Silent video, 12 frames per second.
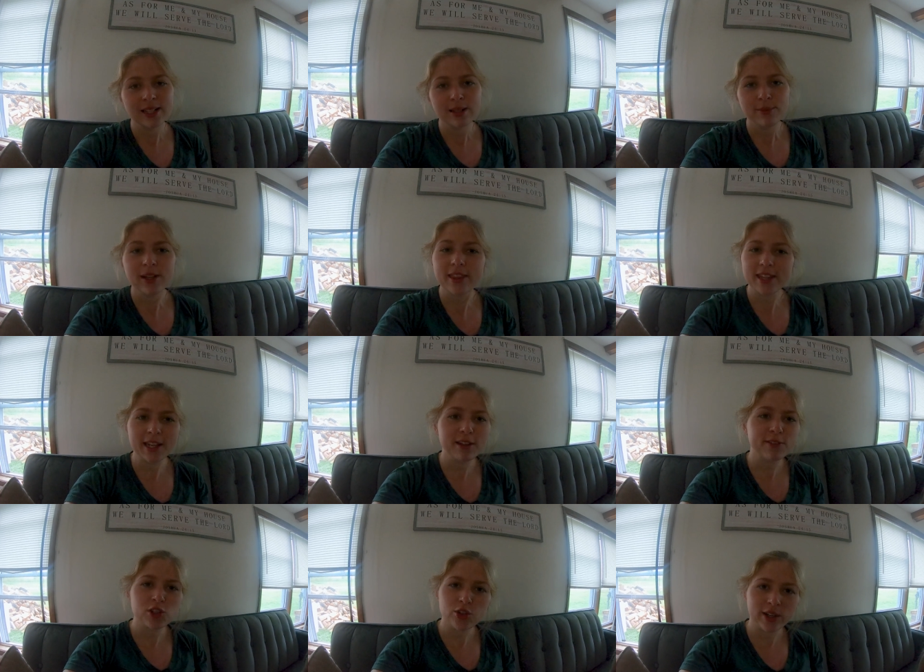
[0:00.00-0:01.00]
But yeah, thank you
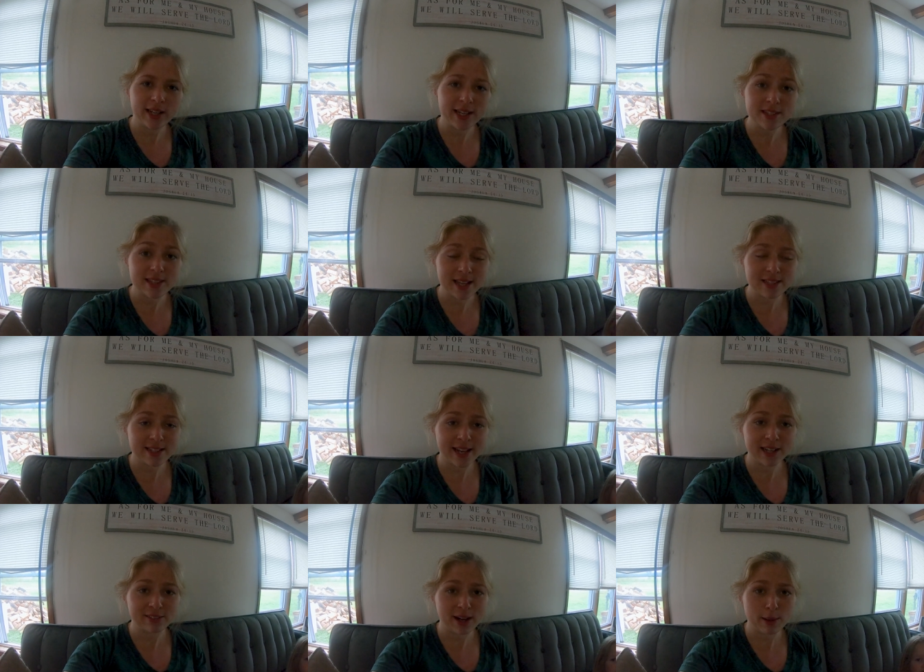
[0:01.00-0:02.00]
for joining us. That
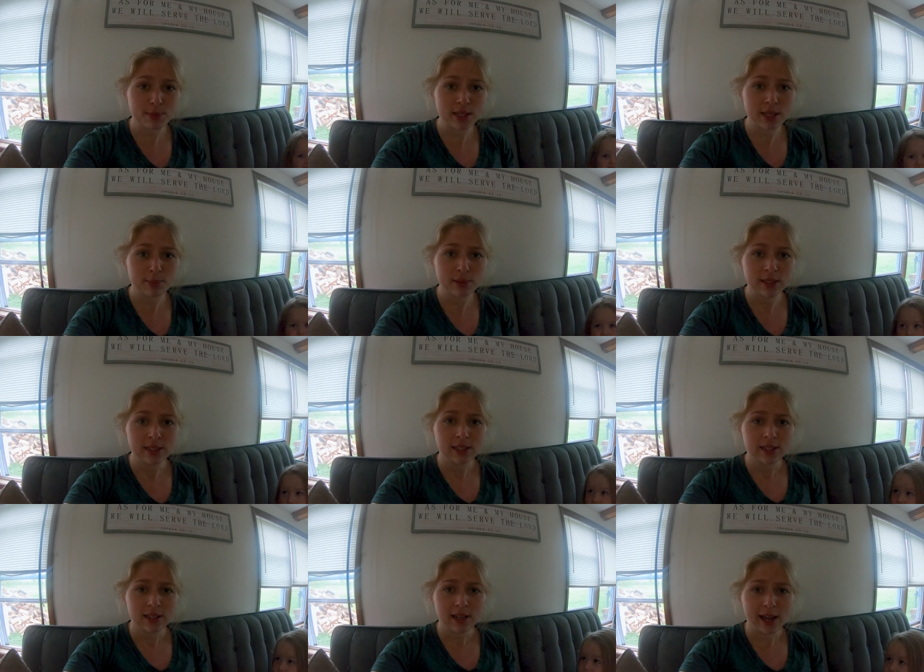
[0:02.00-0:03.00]
kind of wraps up
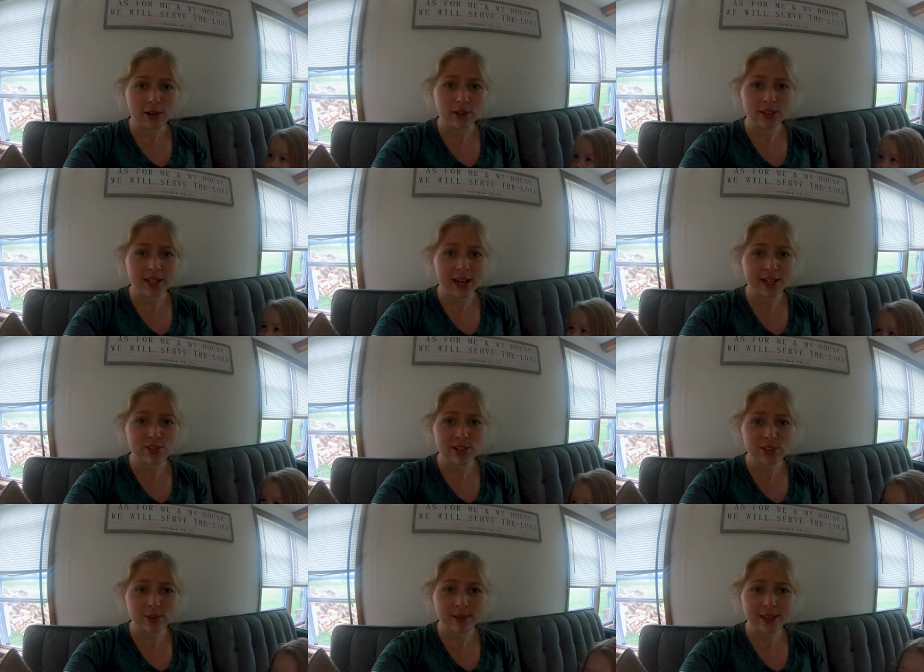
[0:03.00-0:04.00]
how to dehydrate
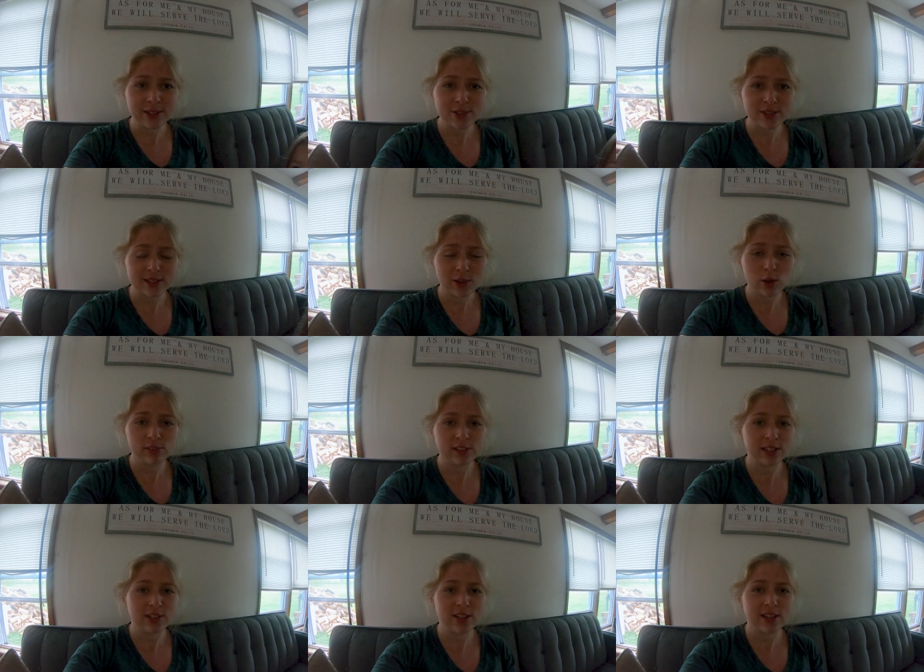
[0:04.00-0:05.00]
tomatoes.
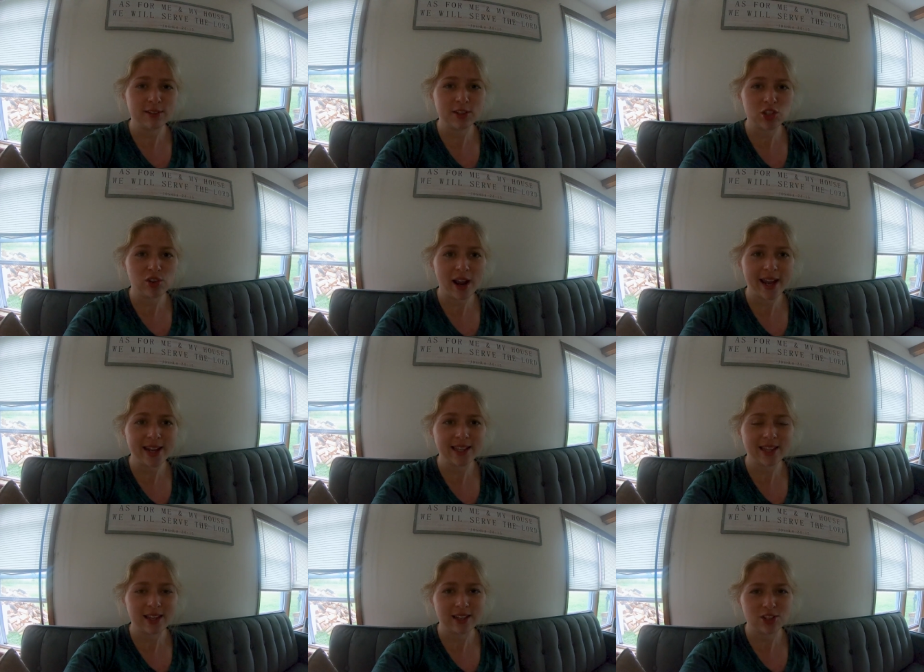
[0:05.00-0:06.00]
Hopefully you can give it a try
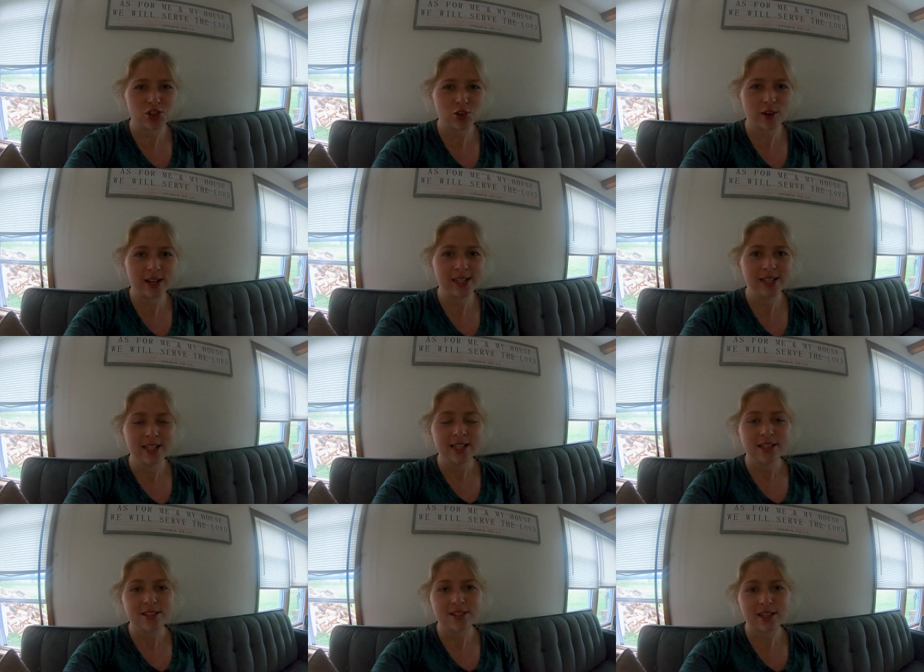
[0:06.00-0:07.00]
and then enjoy
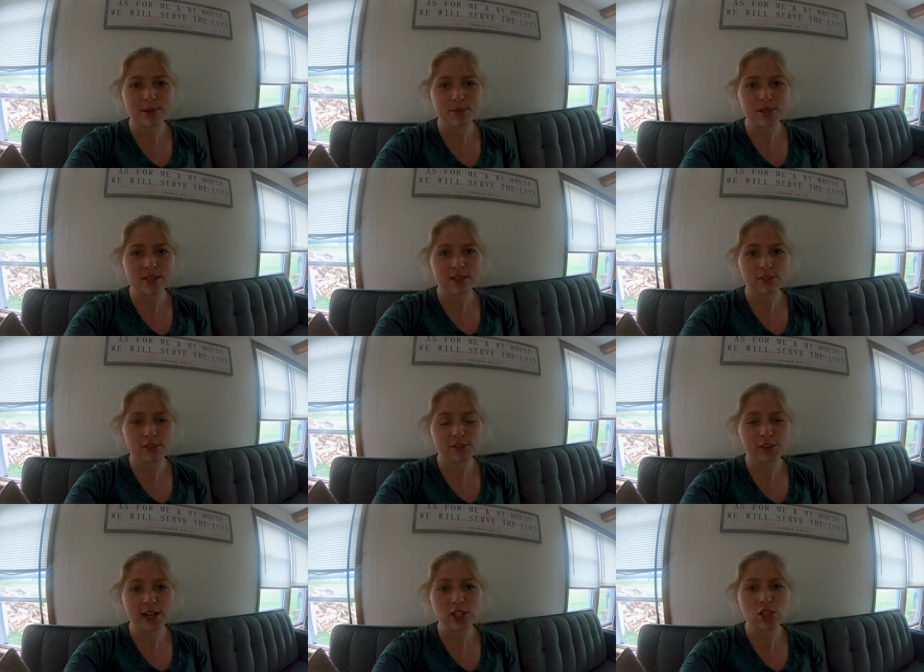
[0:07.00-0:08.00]
some
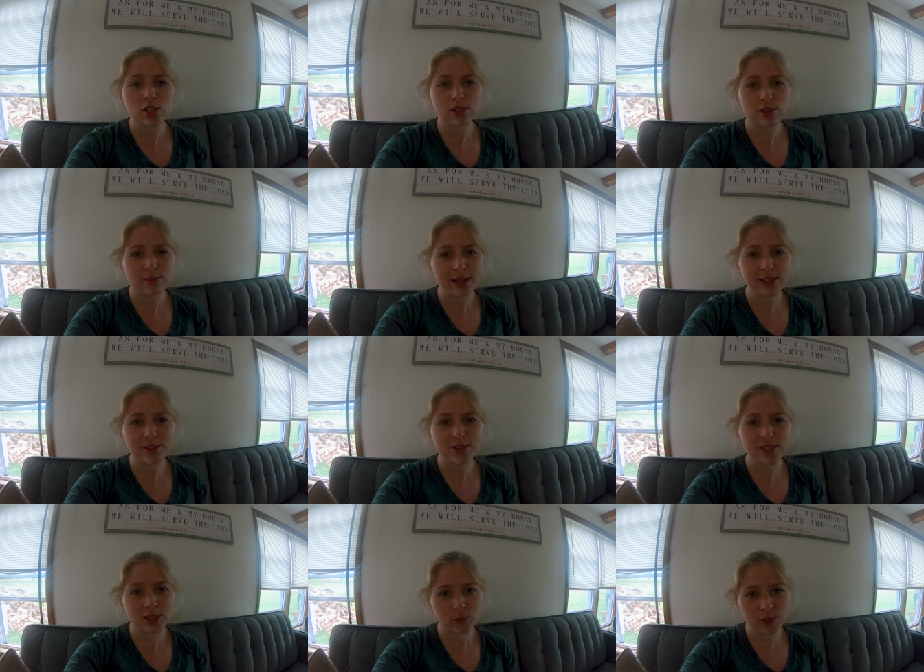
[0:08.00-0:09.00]
fresh tomatoes
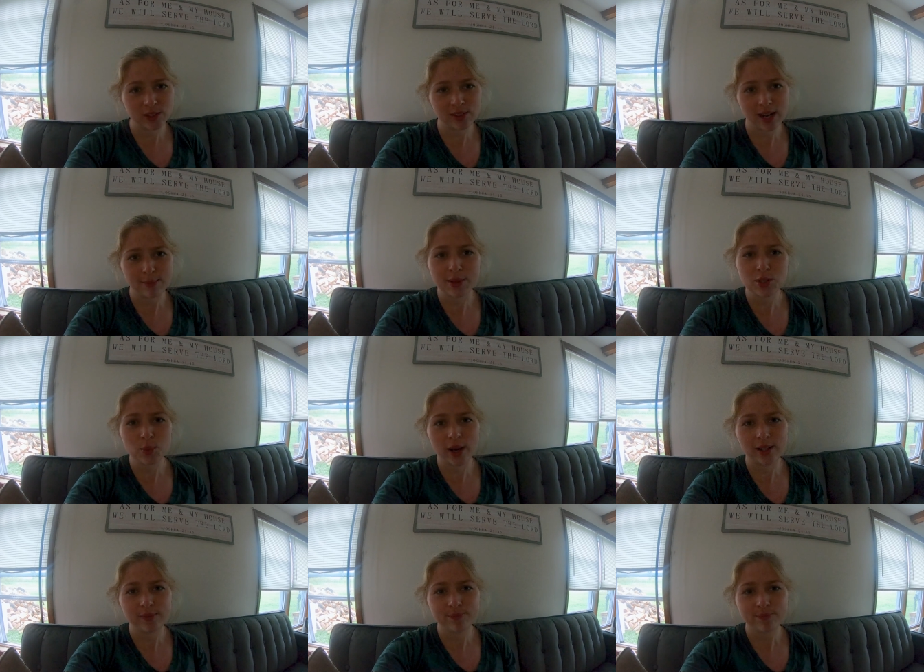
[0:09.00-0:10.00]
in the wintertime as
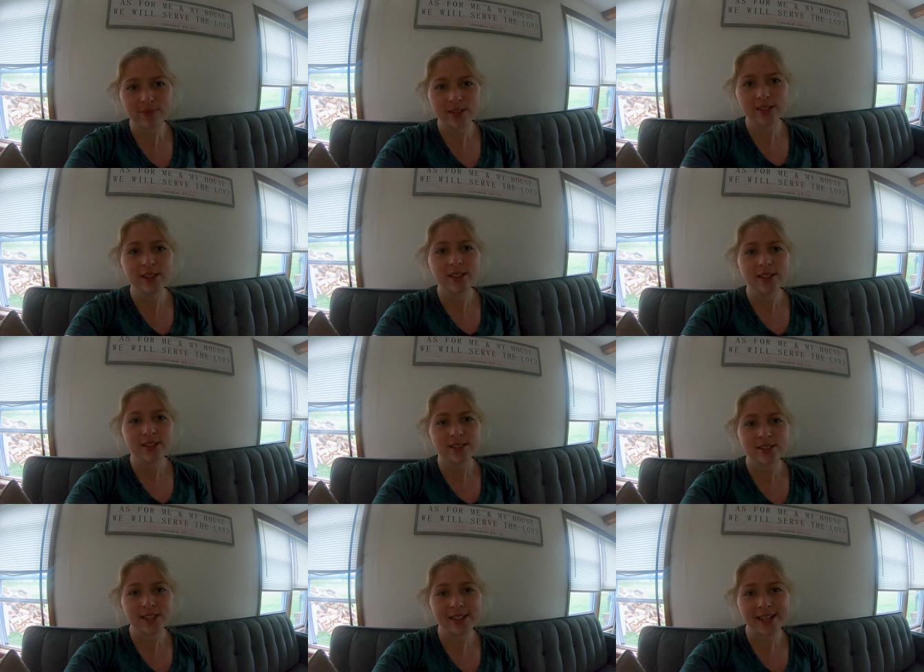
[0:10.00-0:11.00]
well.
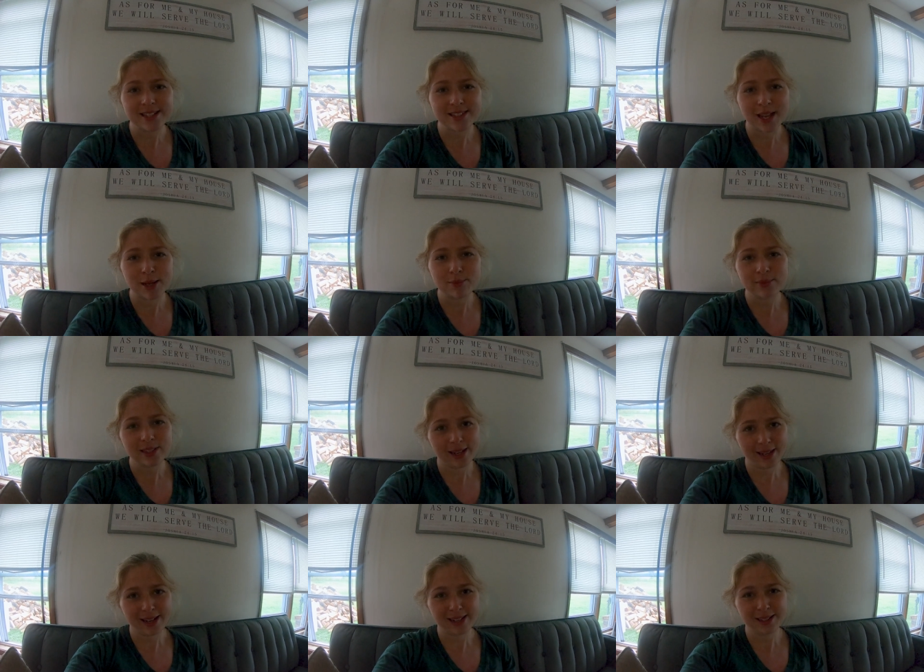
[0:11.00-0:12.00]
Till next time, take
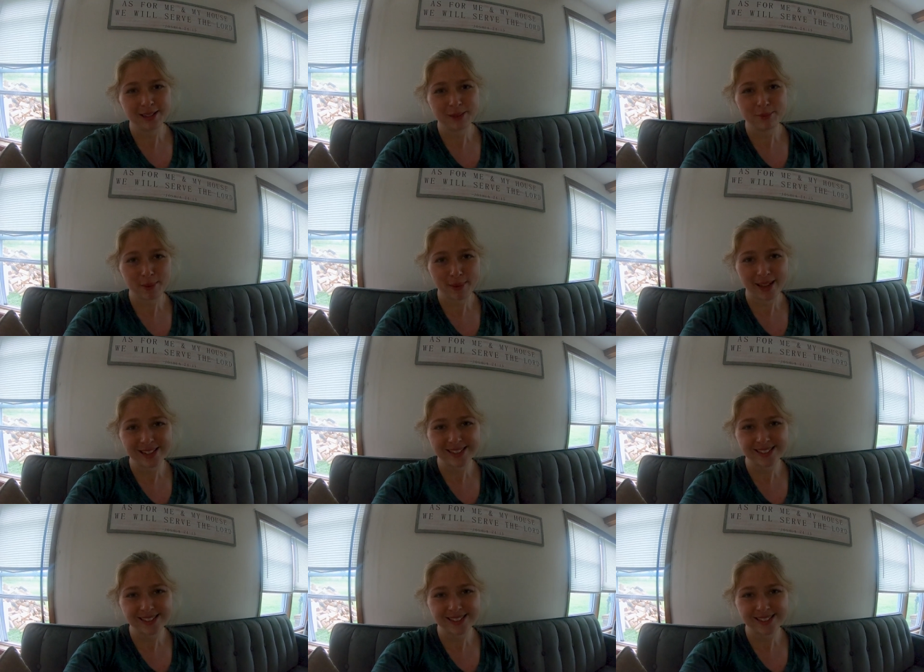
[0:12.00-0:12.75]
care. Bye-bye.